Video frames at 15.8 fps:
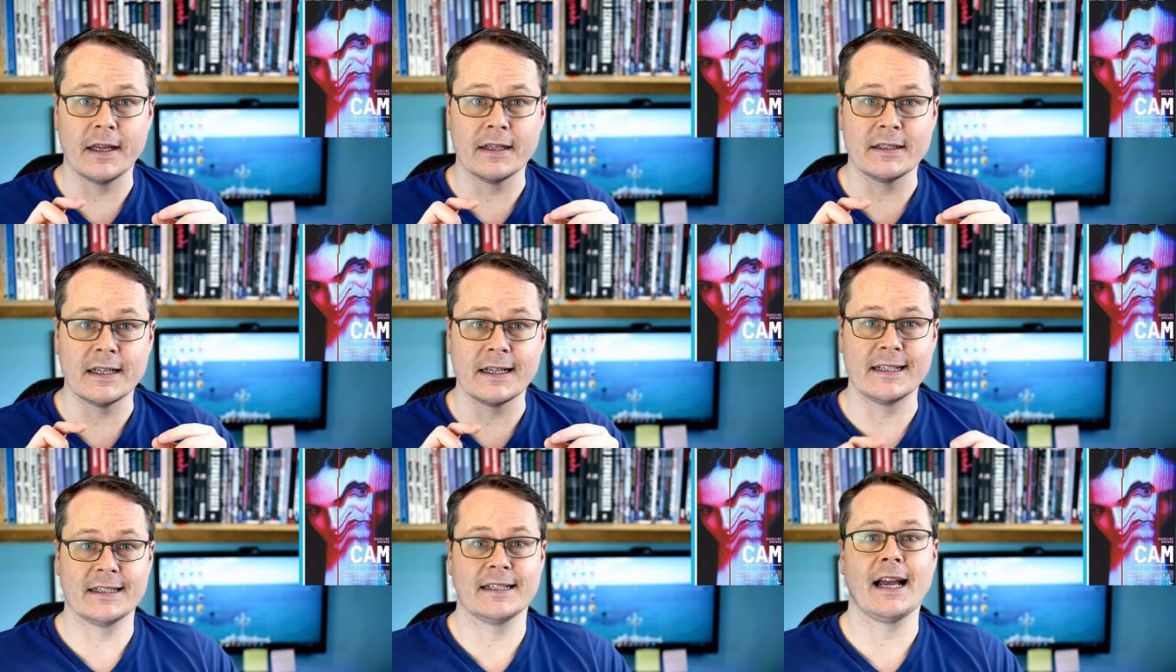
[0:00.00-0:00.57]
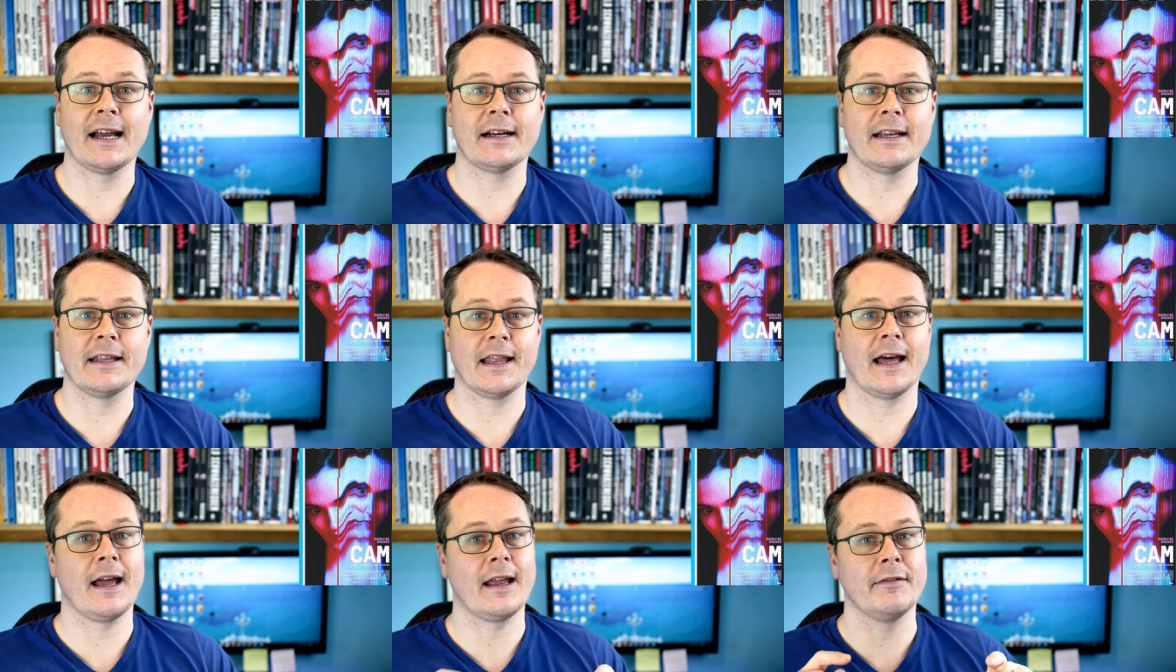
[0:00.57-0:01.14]
is
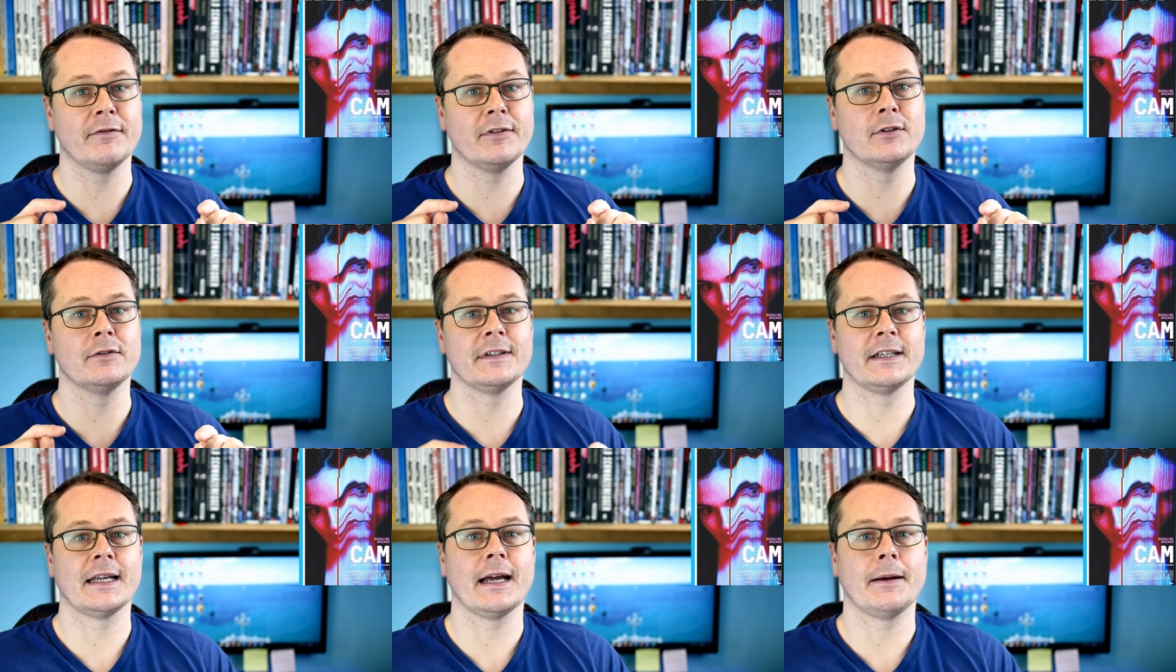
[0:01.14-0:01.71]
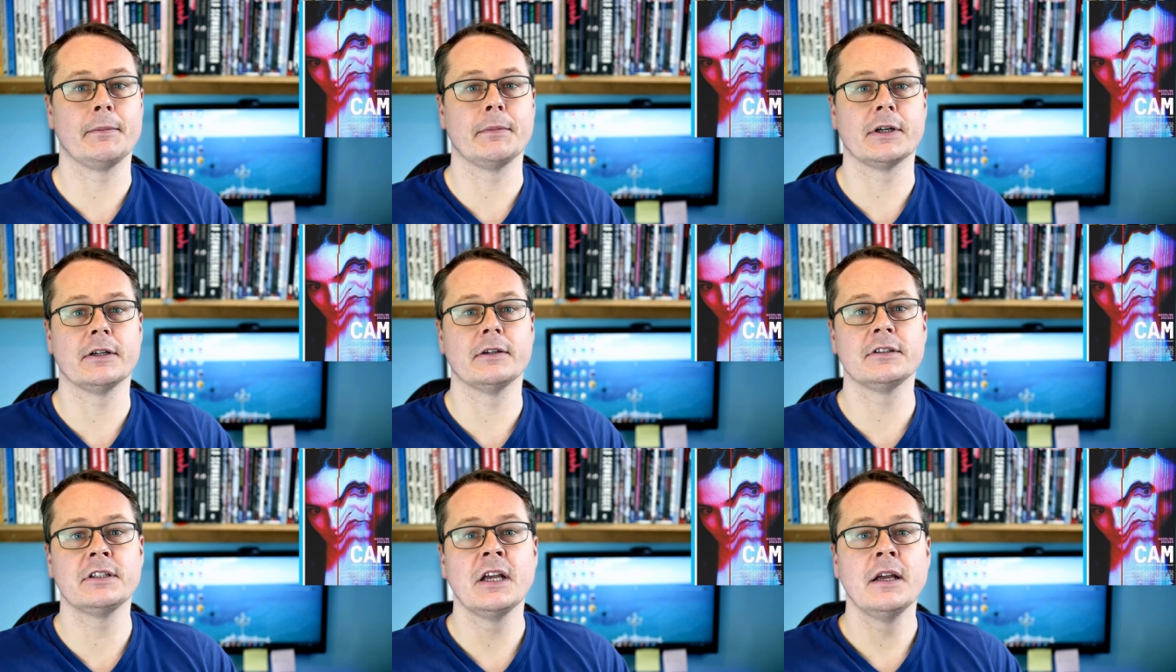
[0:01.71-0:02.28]
exactly that involving cam
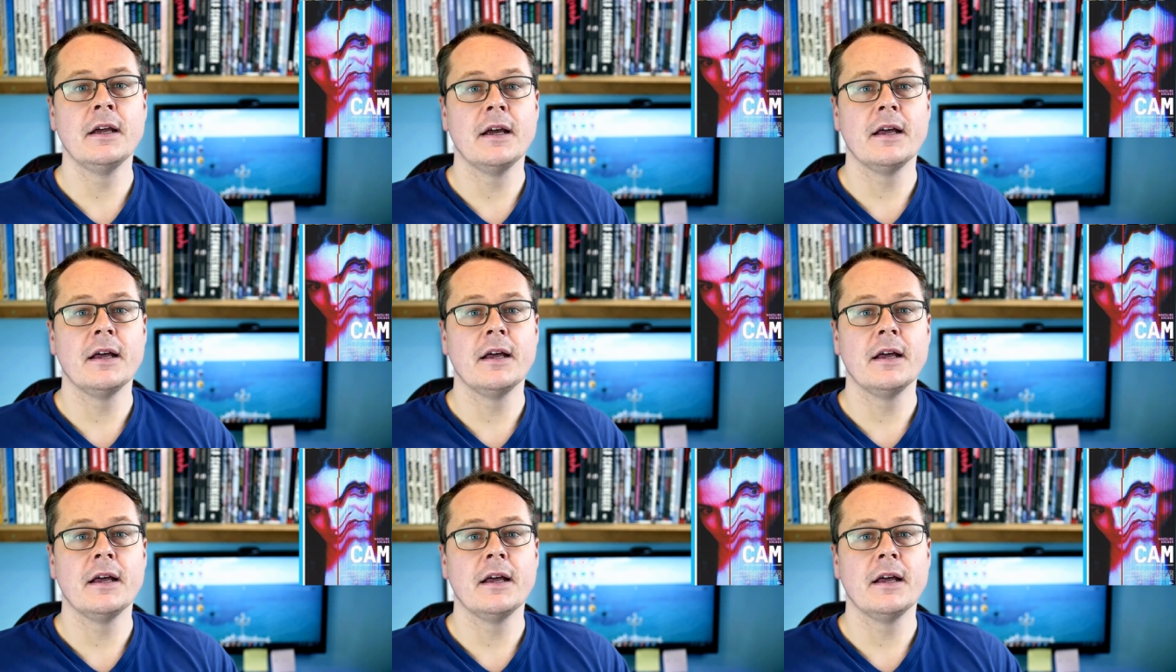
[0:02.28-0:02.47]
girls,